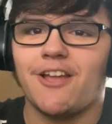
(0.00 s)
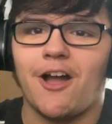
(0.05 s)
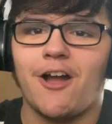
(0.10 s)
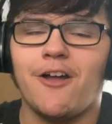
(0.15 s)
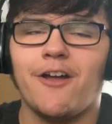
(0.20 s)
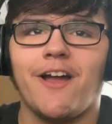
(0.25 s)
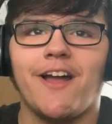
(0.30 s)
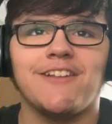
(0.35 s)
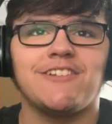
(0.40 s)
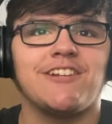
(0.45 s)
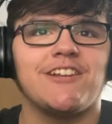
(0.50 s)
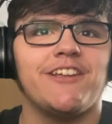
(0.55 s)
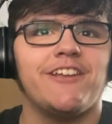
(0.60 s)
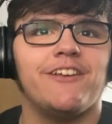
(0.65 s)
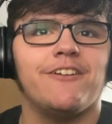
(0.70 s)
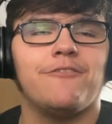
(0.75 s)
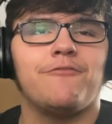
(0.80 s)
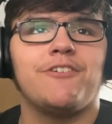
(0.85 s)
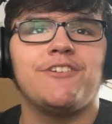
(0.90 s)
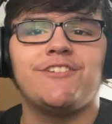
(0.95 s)

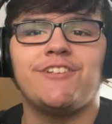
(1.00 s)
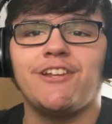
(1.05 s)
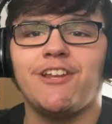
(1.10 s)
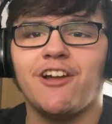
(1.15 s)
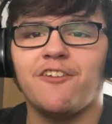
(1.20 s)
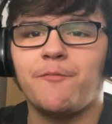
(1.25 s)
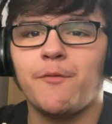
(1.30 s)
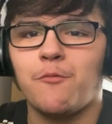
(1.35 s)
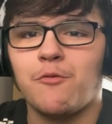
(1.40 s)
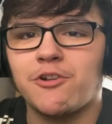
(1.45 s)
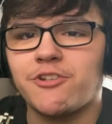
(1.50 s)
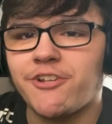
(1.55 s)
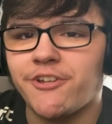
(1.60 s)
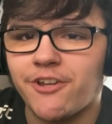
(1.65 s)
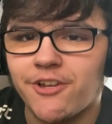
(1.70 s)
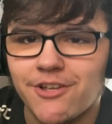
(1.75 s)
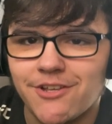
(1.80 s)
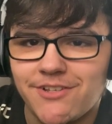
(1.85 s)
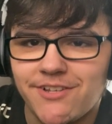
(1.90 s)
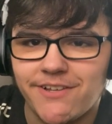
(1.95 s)
Recently I've been
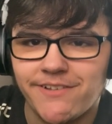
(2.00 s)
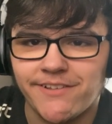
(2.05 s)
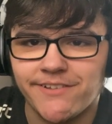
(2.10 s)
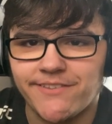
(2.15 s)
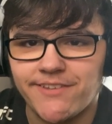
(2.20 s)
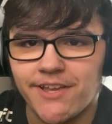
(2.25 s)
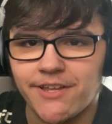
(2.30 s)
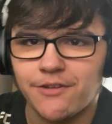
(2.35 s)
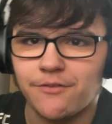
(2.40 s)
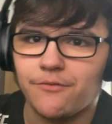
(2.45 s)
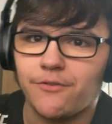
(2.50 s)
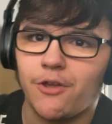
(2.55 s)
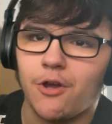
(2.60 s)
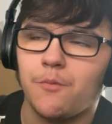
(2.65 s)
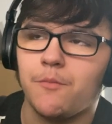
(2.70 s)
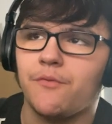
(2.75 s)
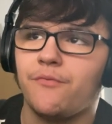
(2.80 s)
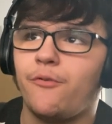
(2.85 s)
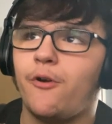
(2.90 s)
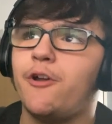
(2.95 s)
watching season 10 of The
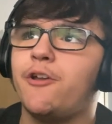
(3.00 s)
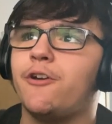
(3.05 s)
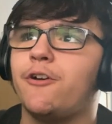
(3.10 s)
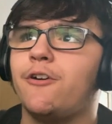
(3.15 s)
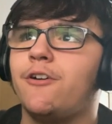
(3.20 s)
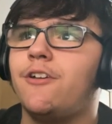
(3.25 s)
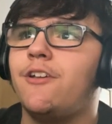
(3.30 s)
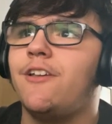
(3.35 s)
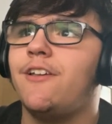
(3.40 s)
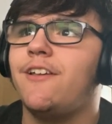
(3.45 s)
Ultimate Fighter,